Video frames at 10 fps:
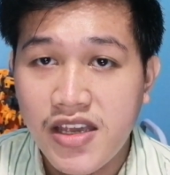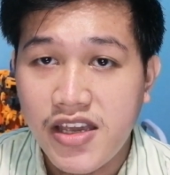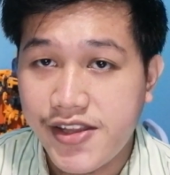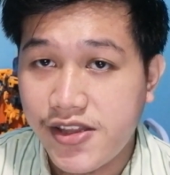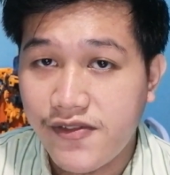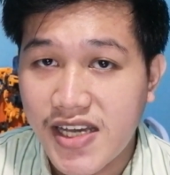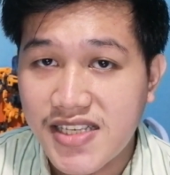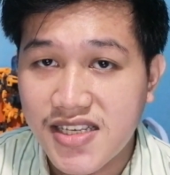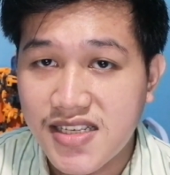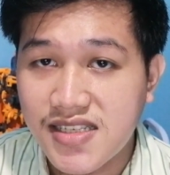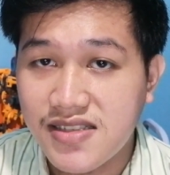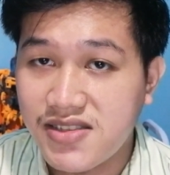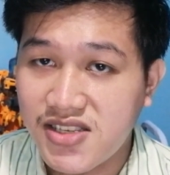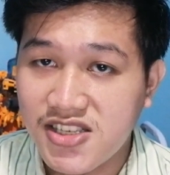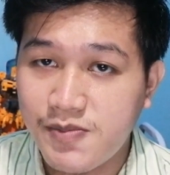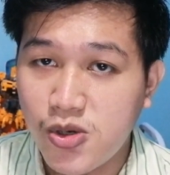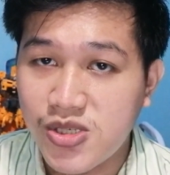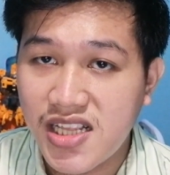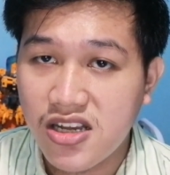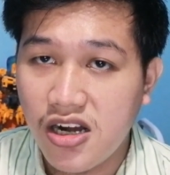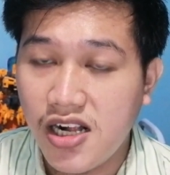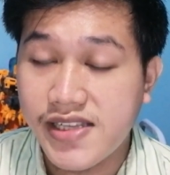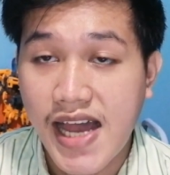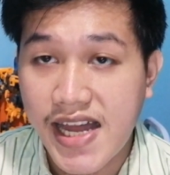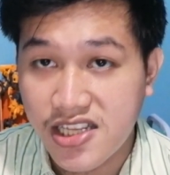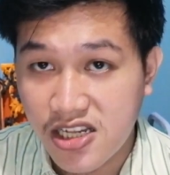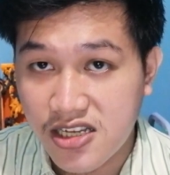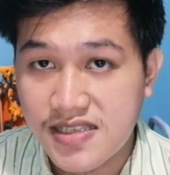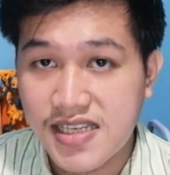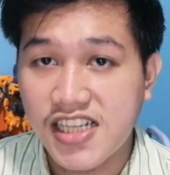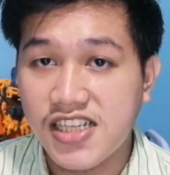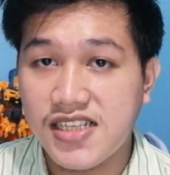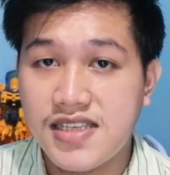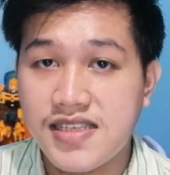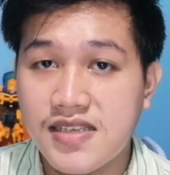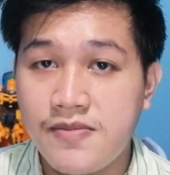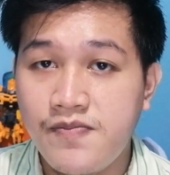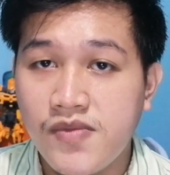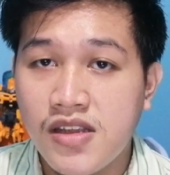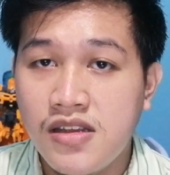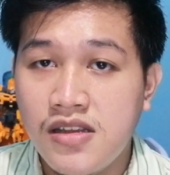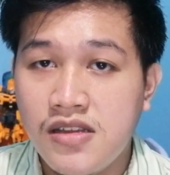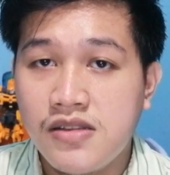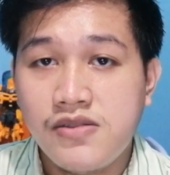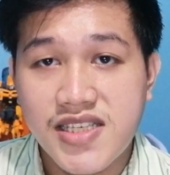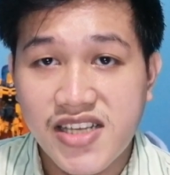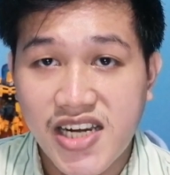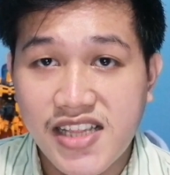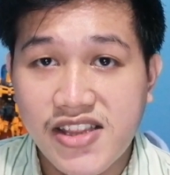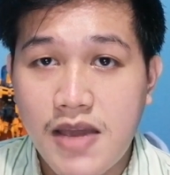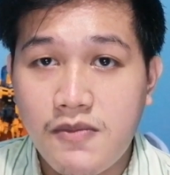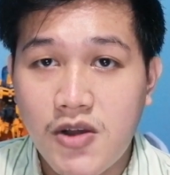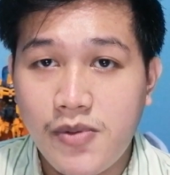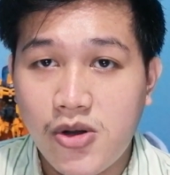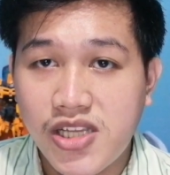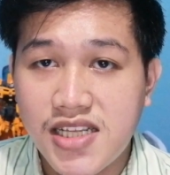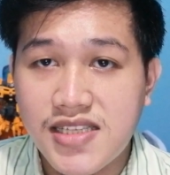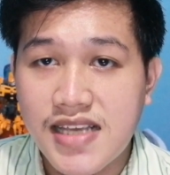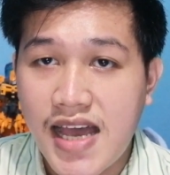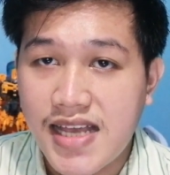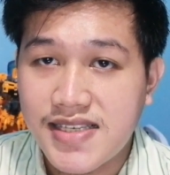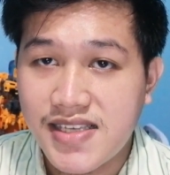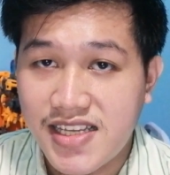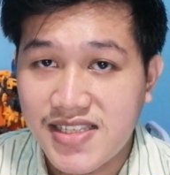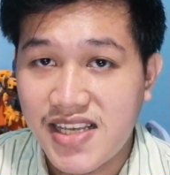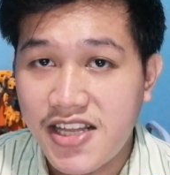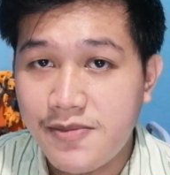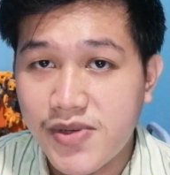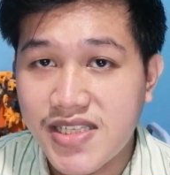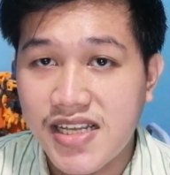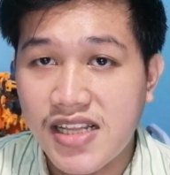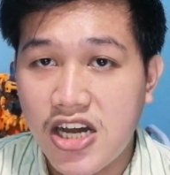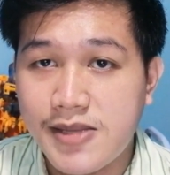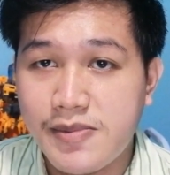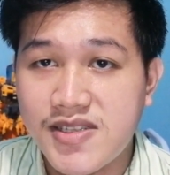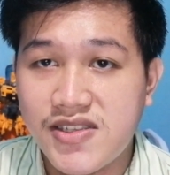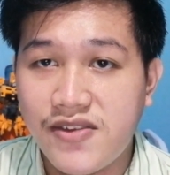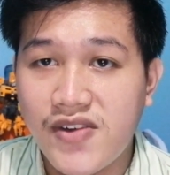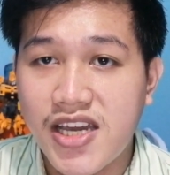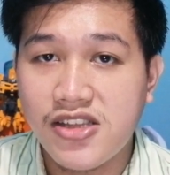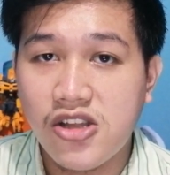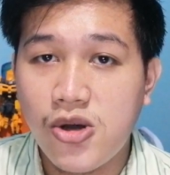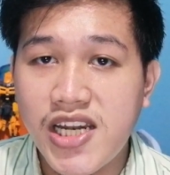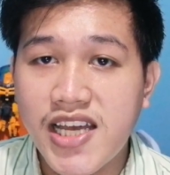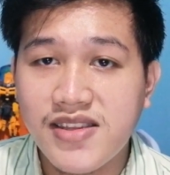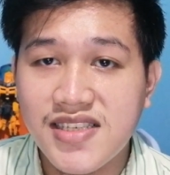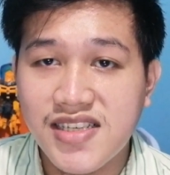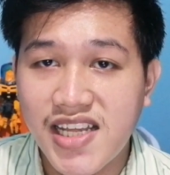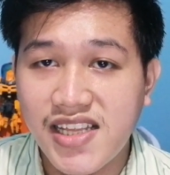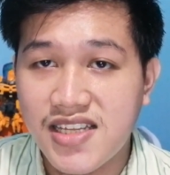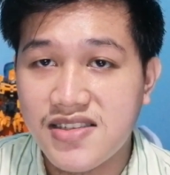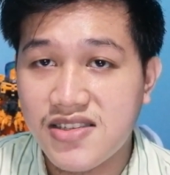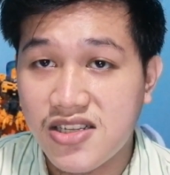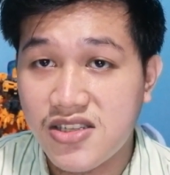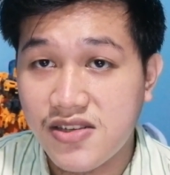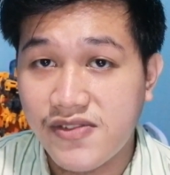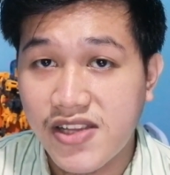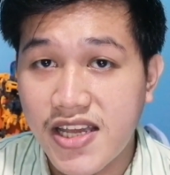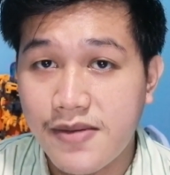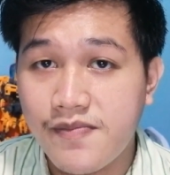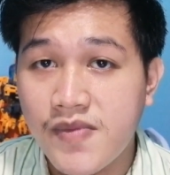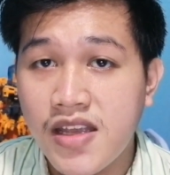In devices, this is mostly called analog signals. Discrete time components has its inputs and outputs defined only at discrete instants of time.